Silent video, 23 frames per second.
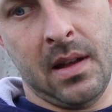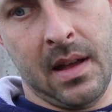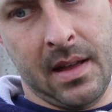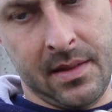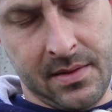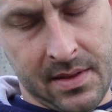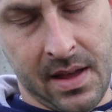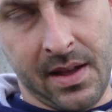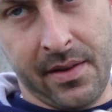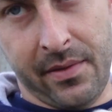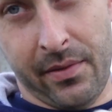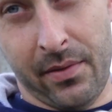
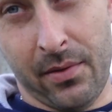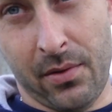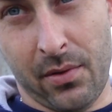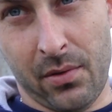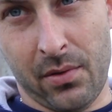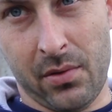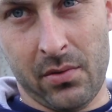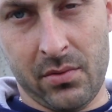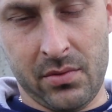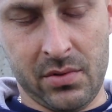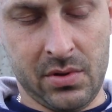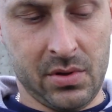and
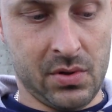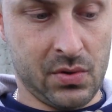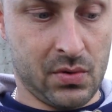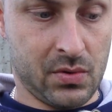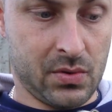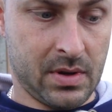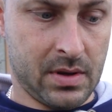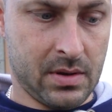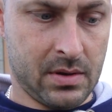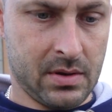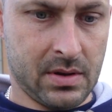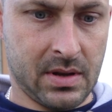therefore
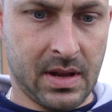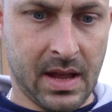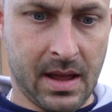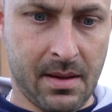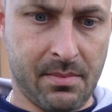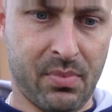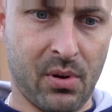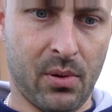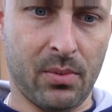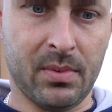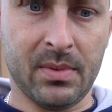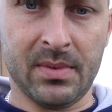you get a
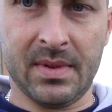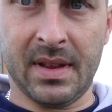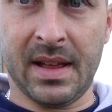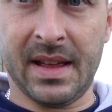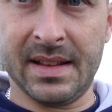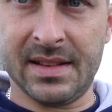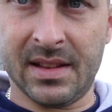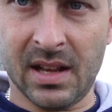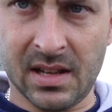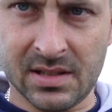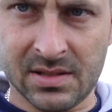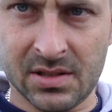problem that
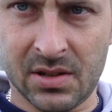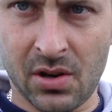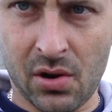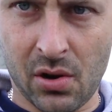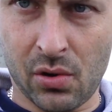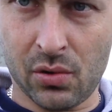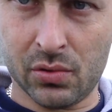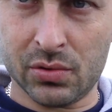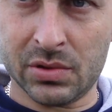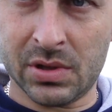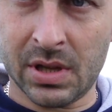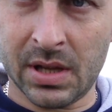it doesn't
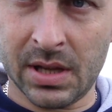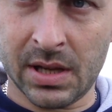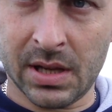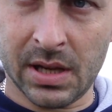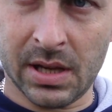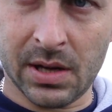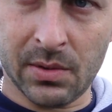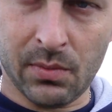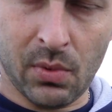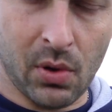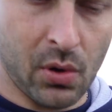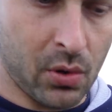hold
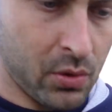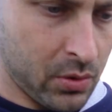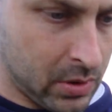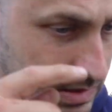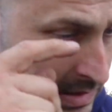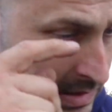in the wall.